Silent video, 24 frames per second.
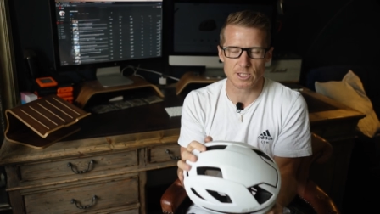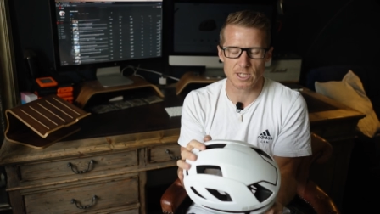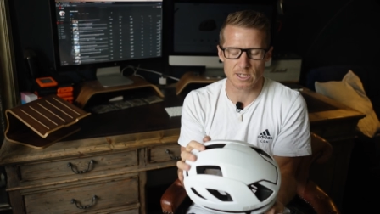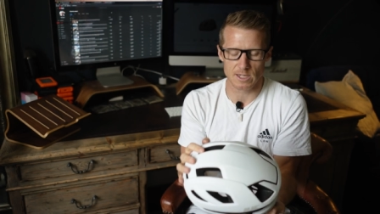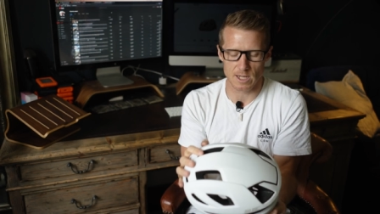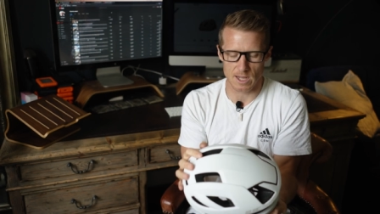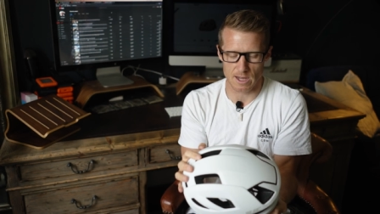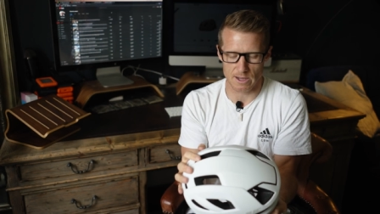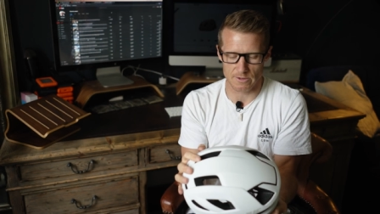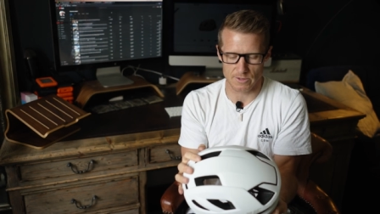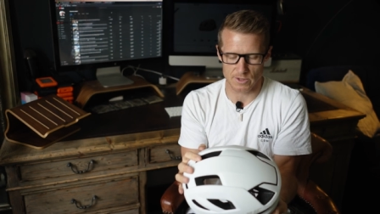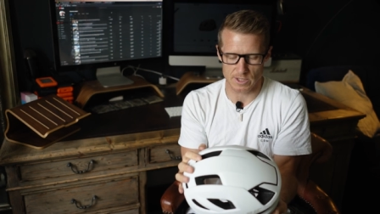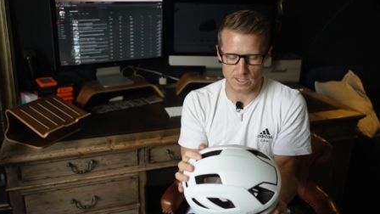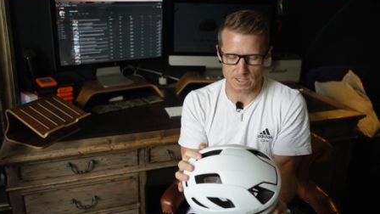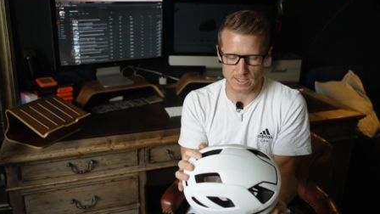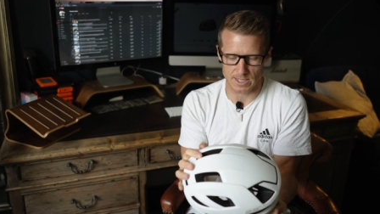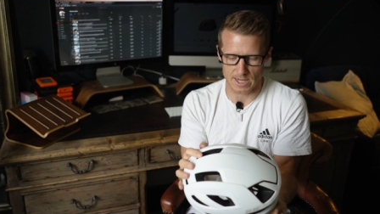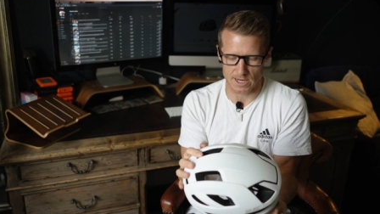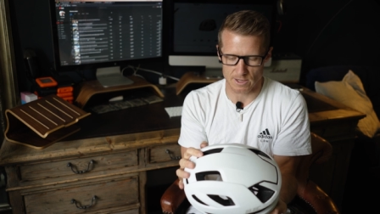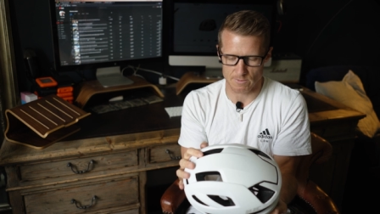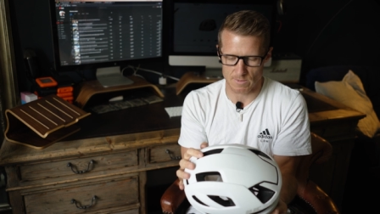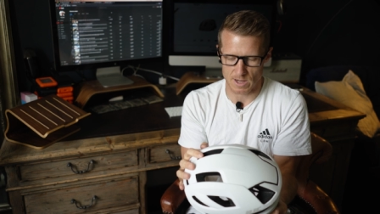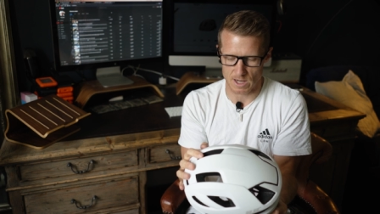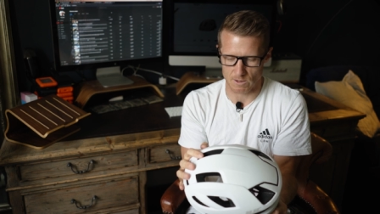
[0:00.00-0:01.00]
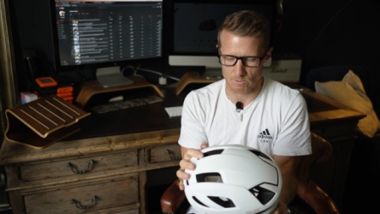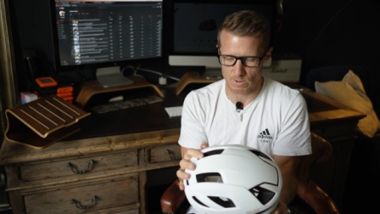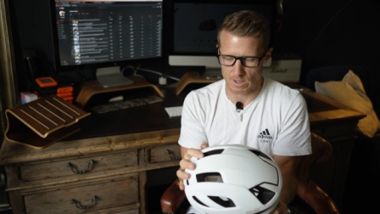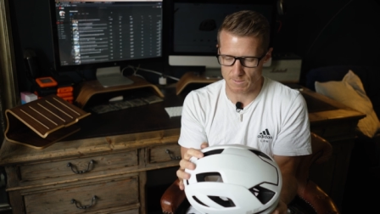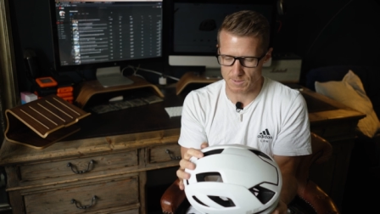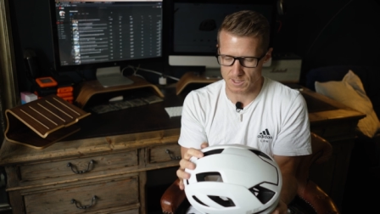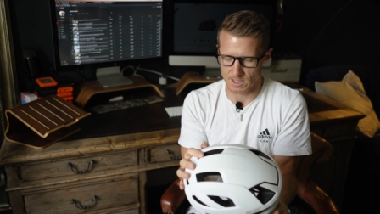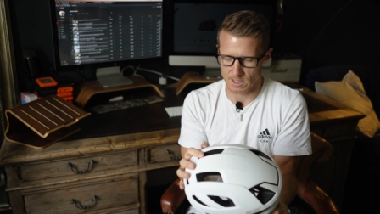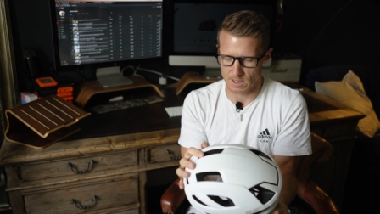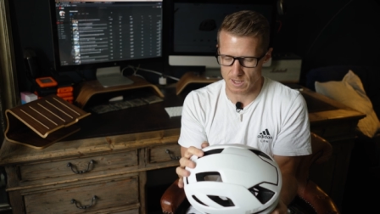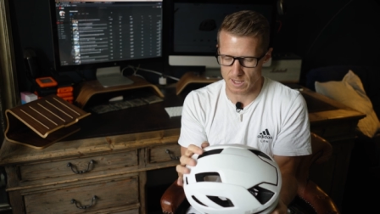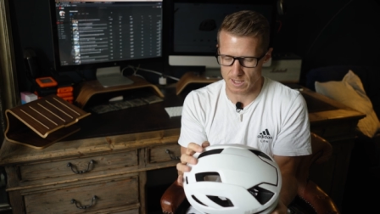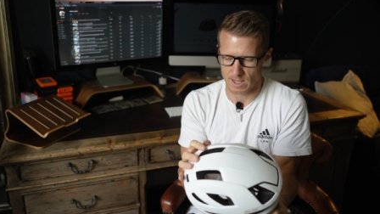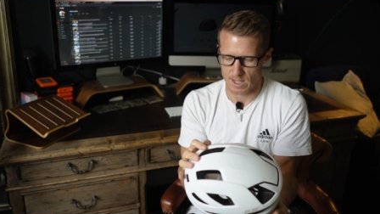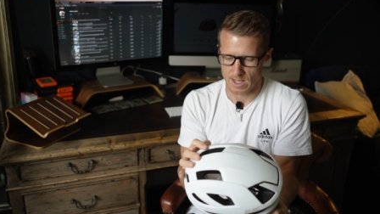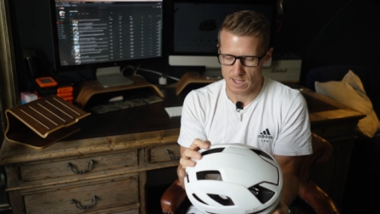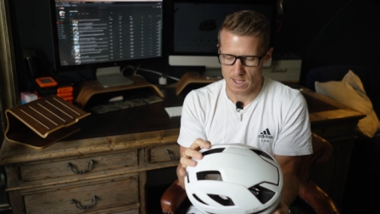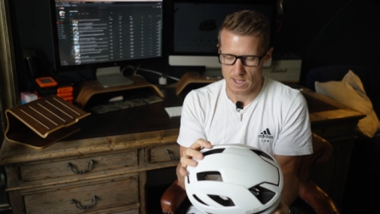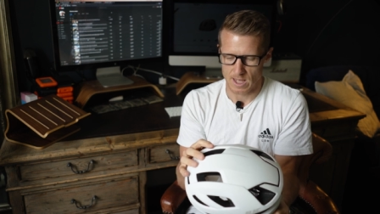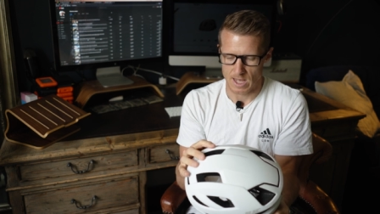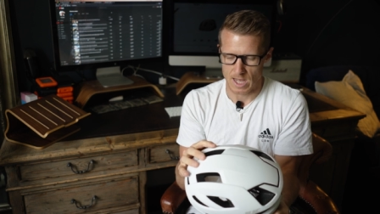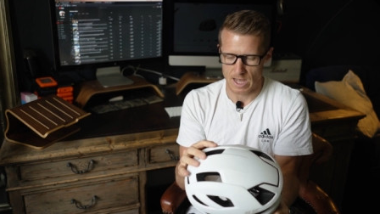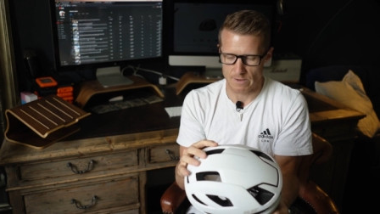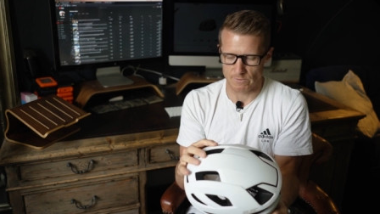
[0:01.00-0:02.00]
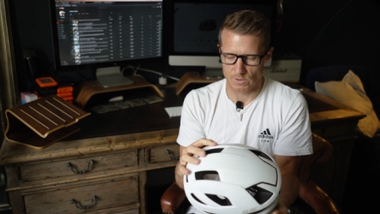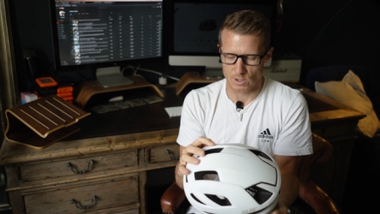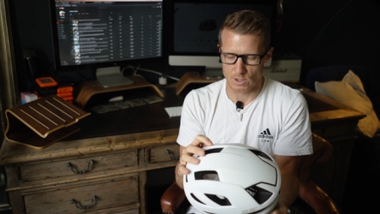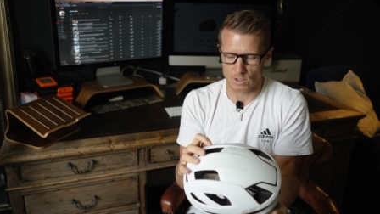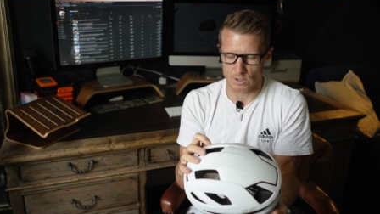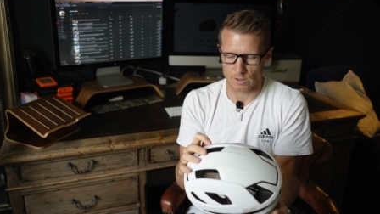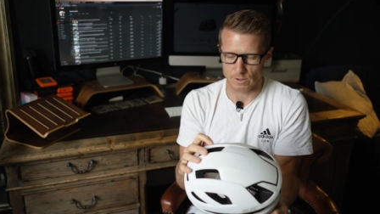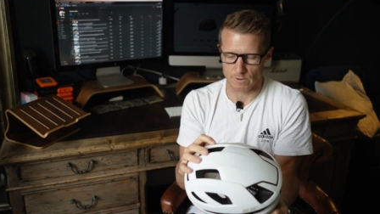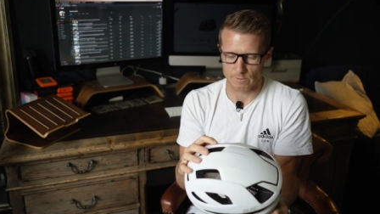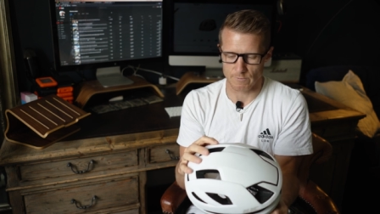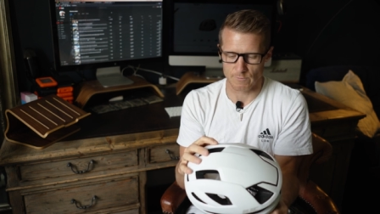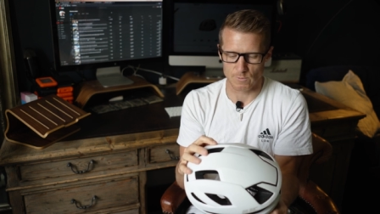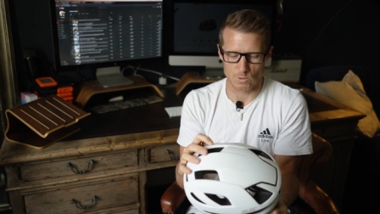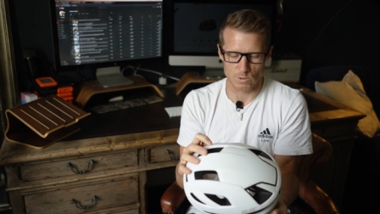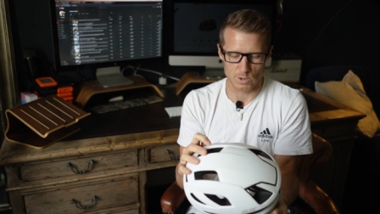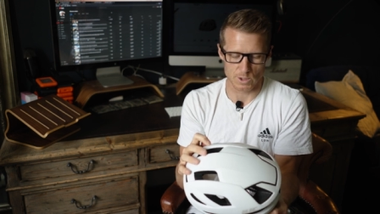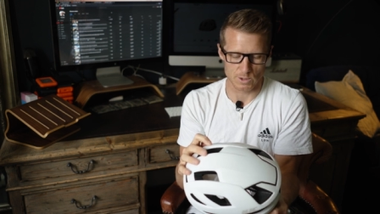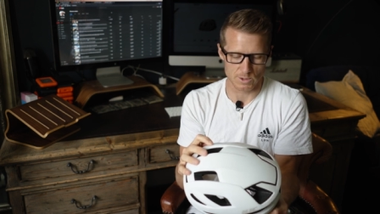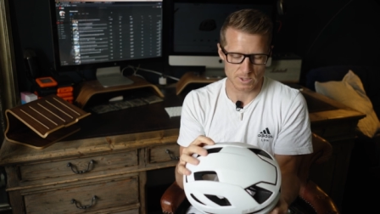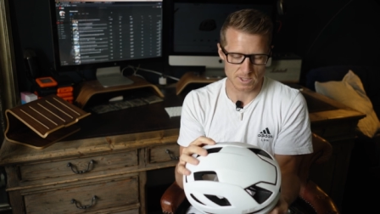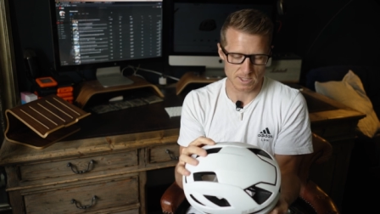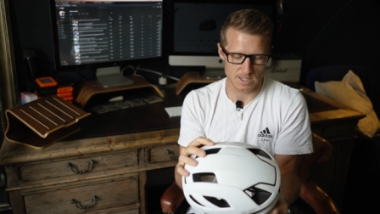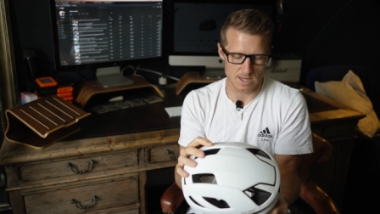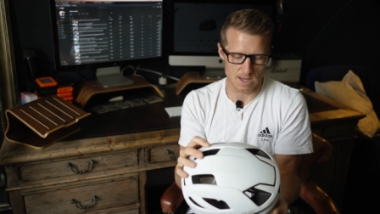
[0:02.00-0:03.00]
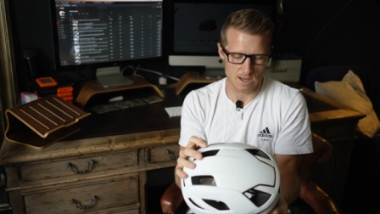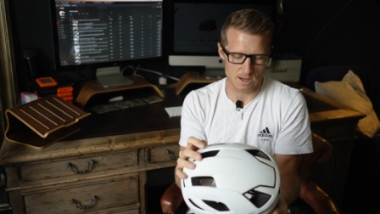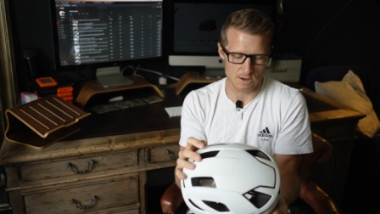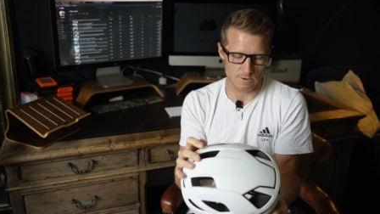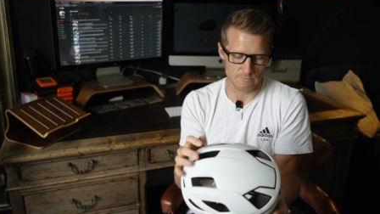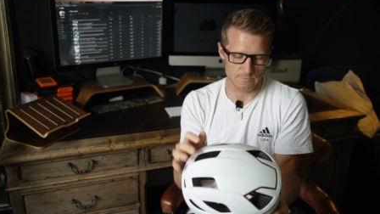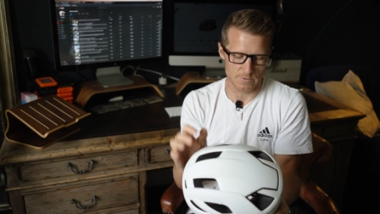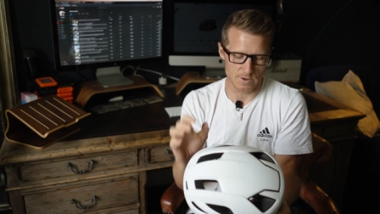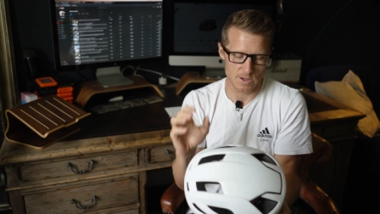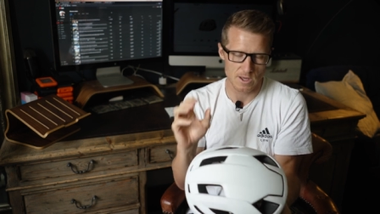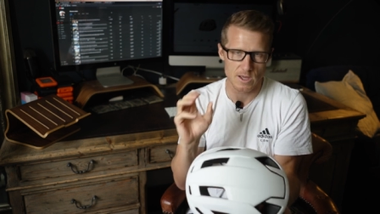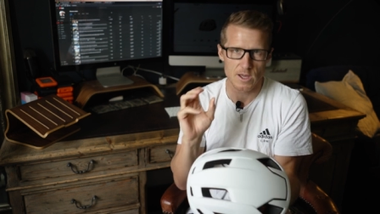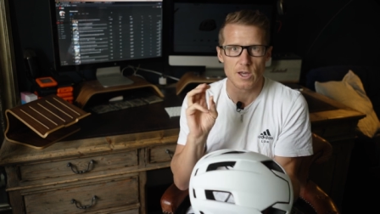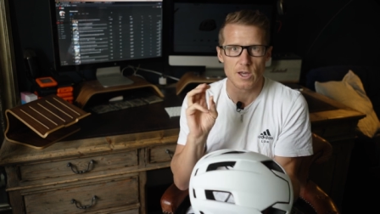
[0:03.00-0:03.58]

Check it out on the Saddleback website. Have a look for yourself.